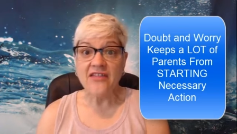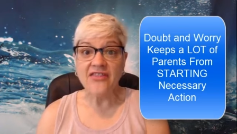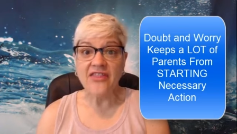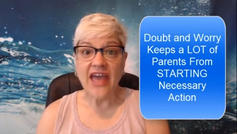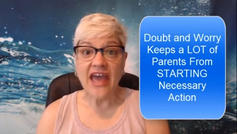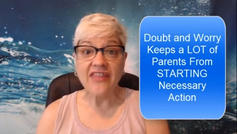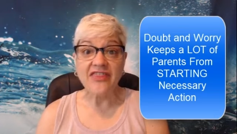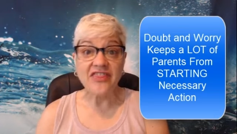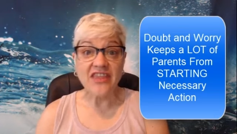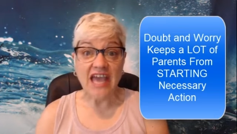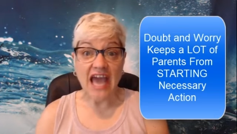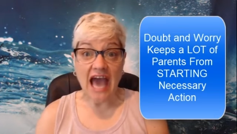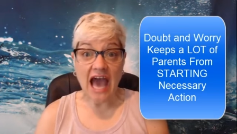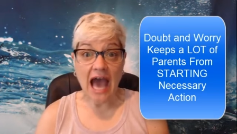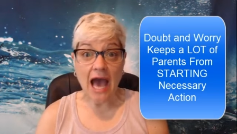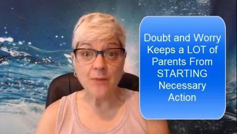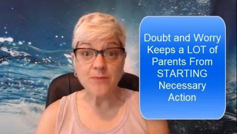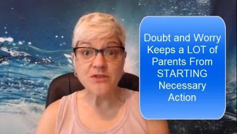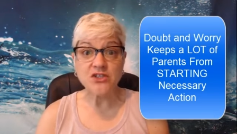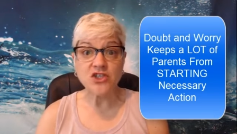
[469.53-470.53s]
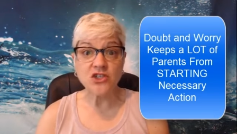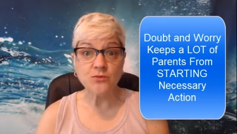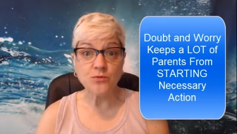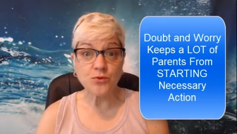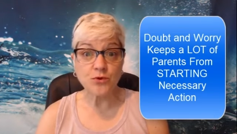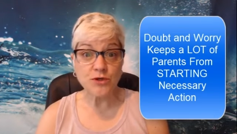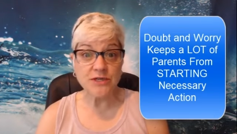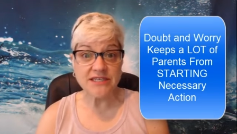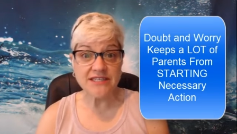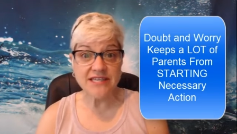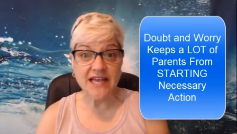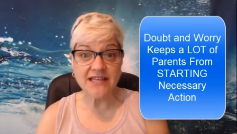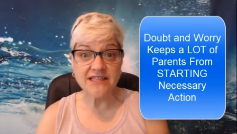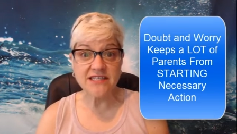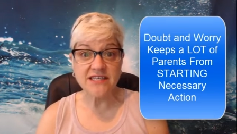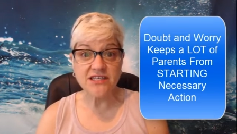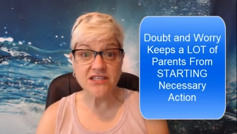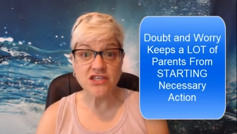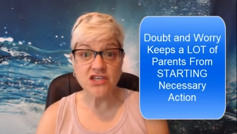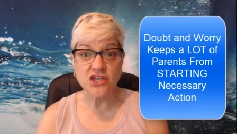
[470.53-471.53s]
that the option
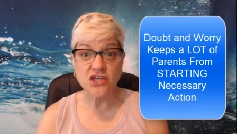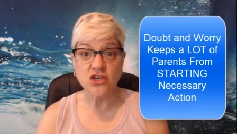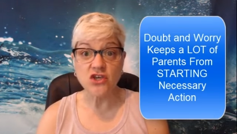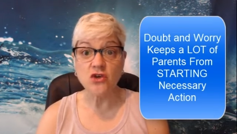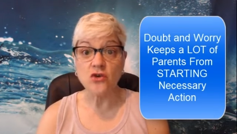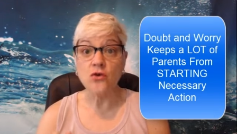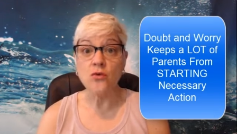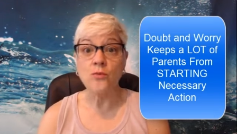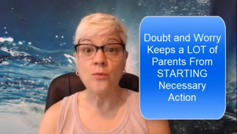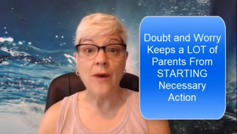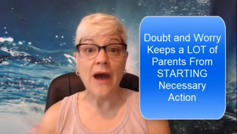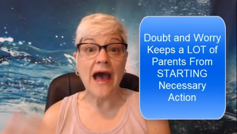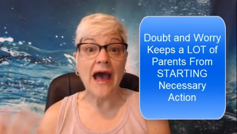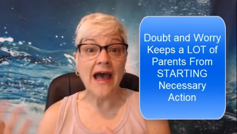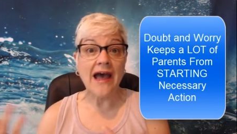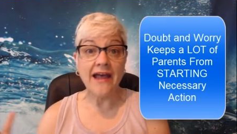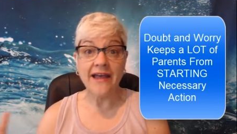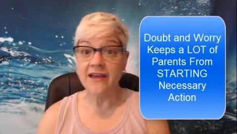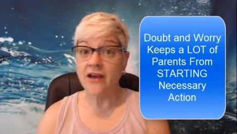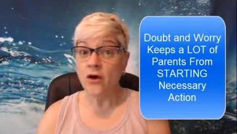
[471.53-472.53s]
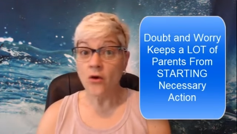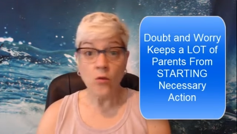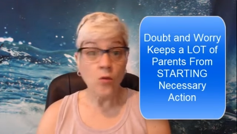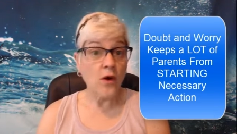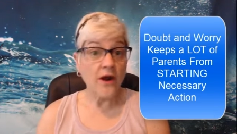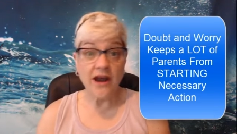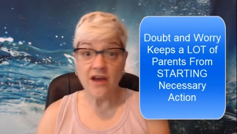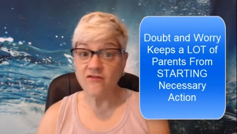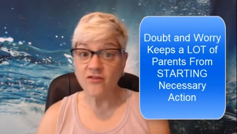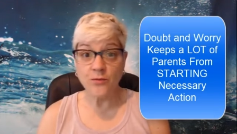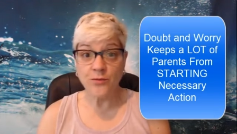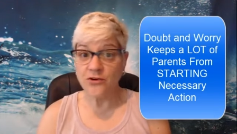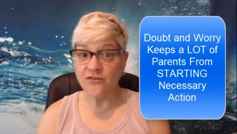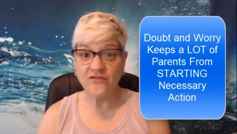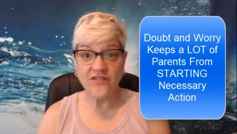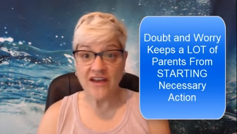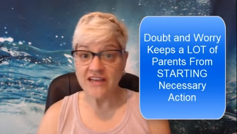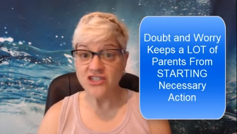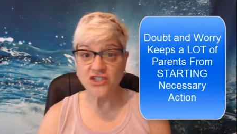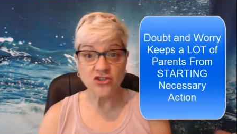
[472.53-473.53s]
presented to you by whatever
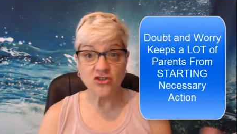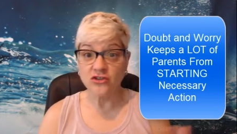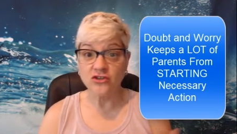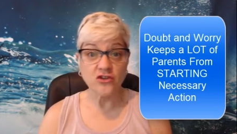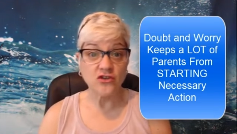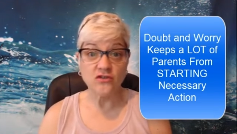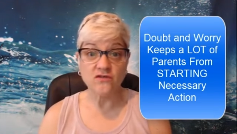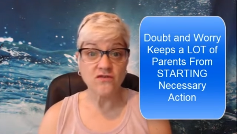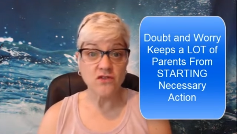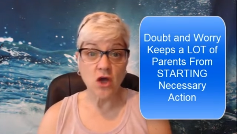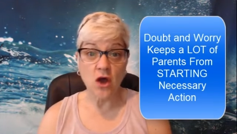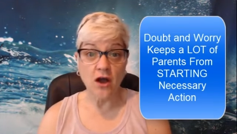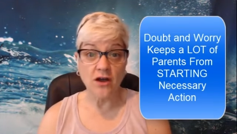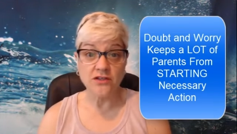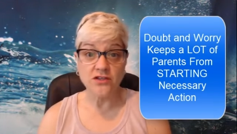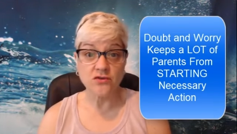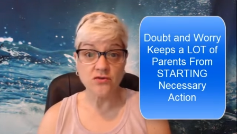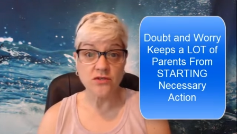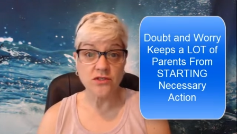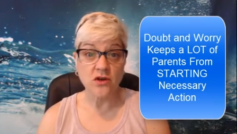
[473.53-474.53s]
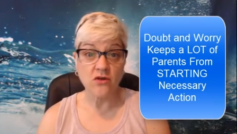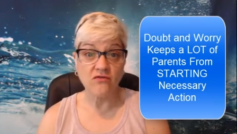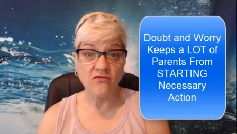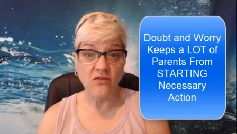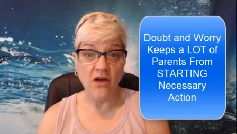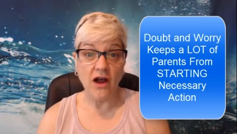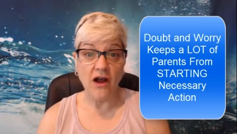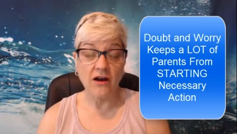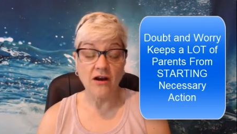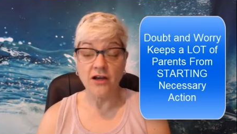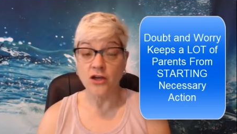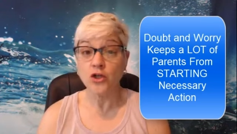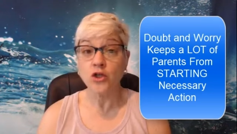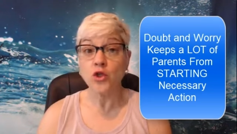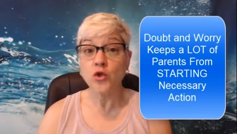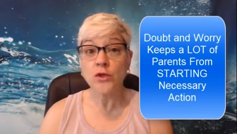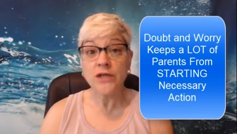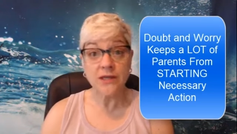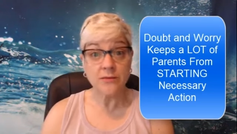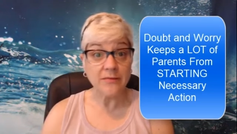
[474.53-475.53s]
professional you've talked to so far,
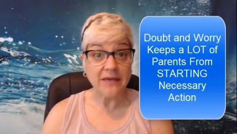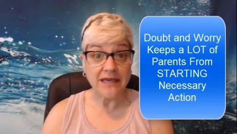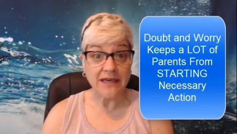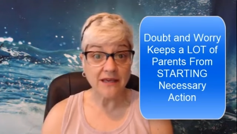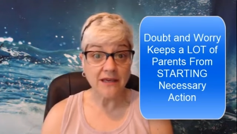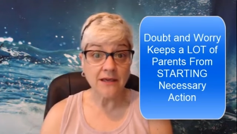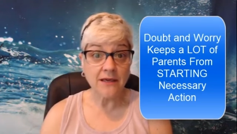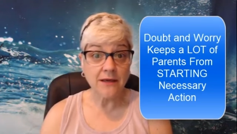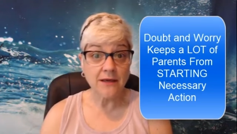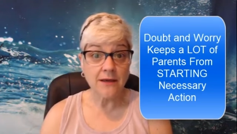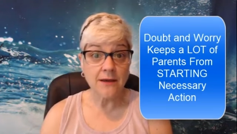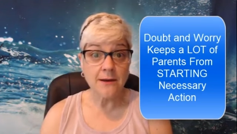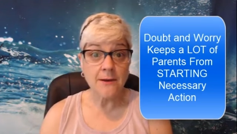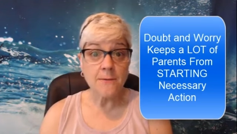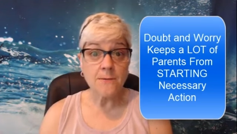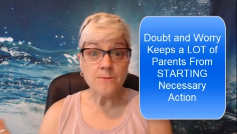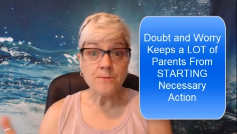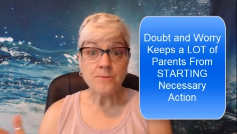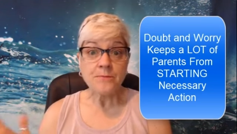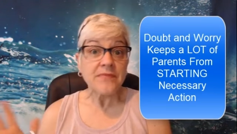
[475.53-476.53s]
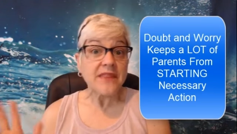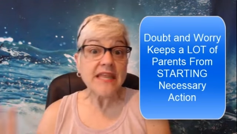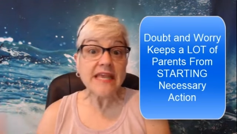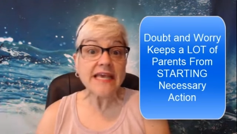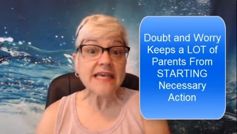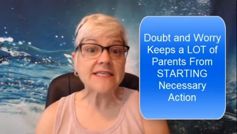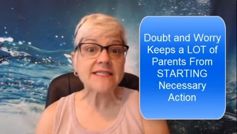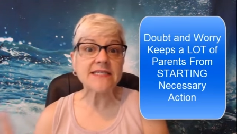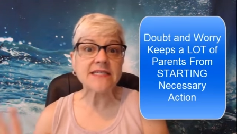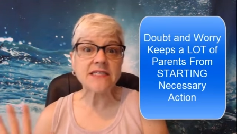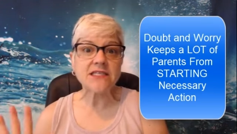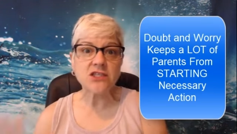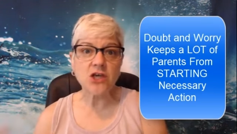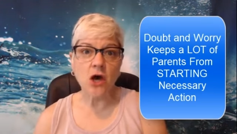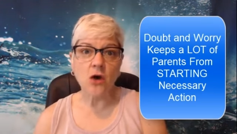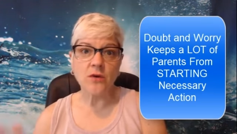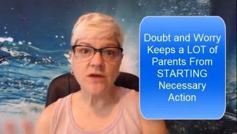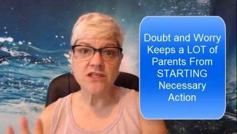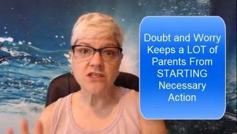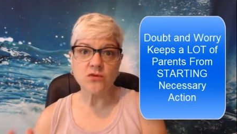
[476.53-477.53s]
including me, isn't
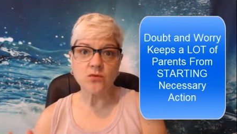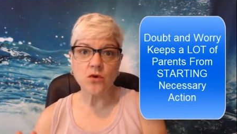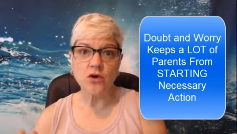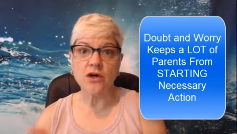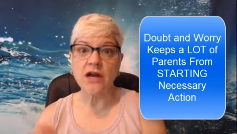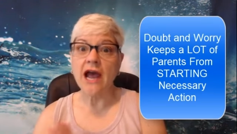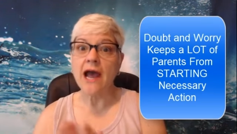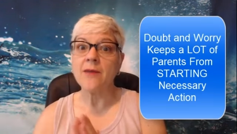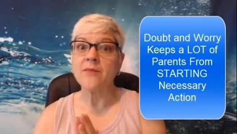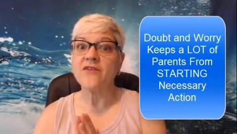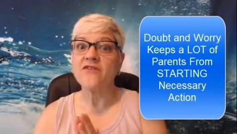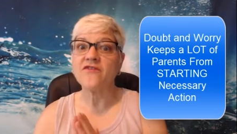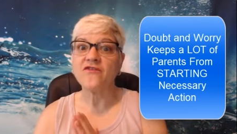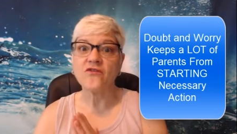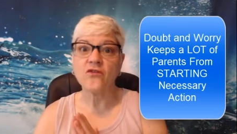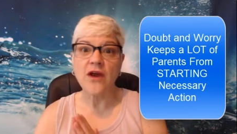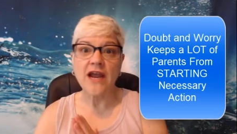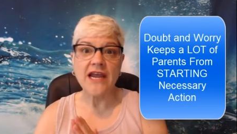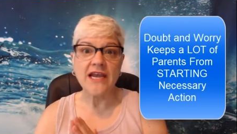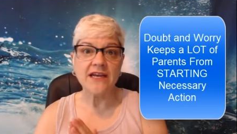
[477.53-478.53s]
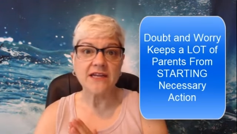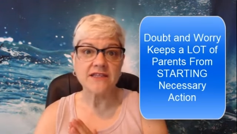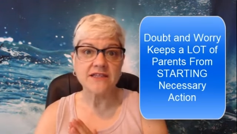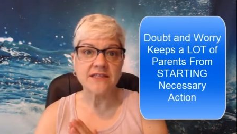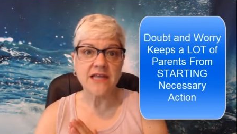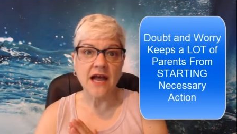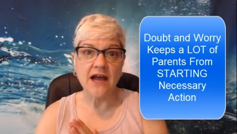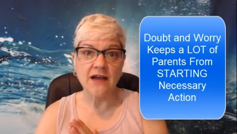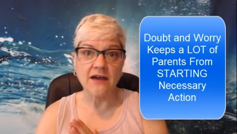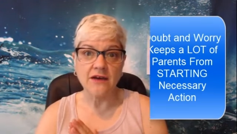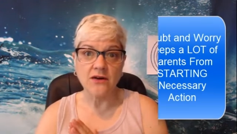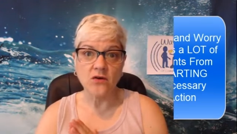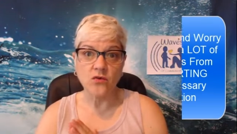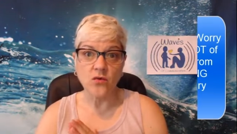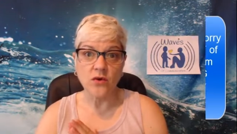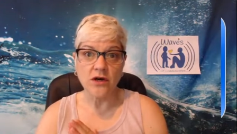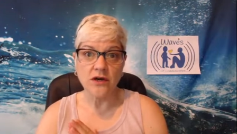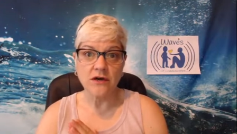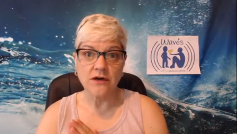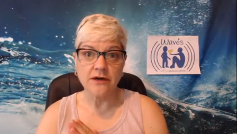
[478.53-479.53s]
going to work. I'm afraid it's not going to
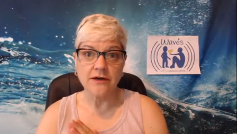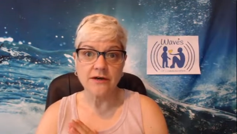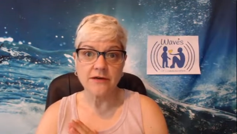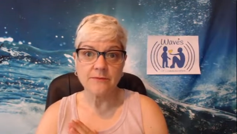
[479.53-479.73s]
work.